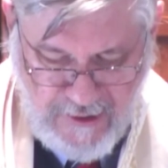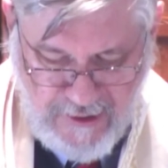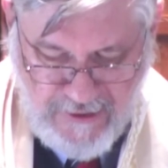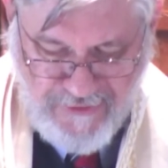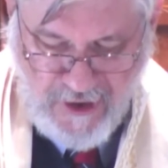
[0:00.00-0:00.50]

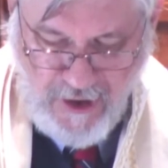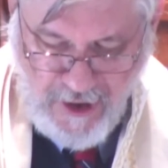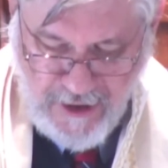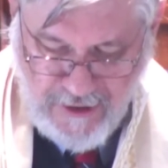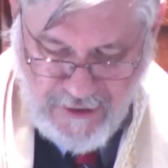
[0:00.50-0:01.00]
that the
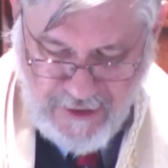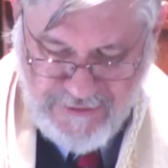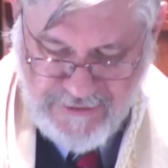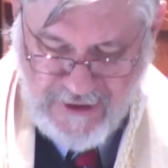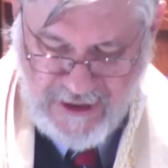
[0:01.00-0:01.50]

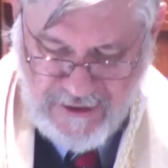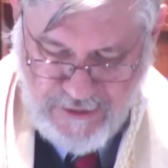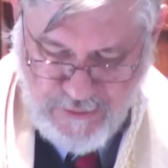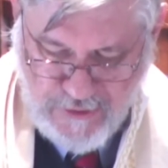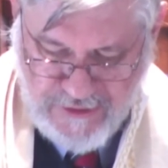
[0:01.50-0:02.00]
Holocaust and
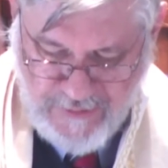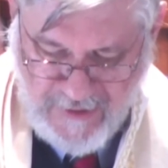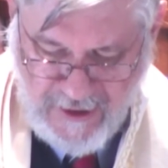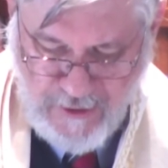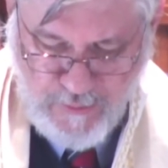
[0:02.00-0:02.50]
Hiroshima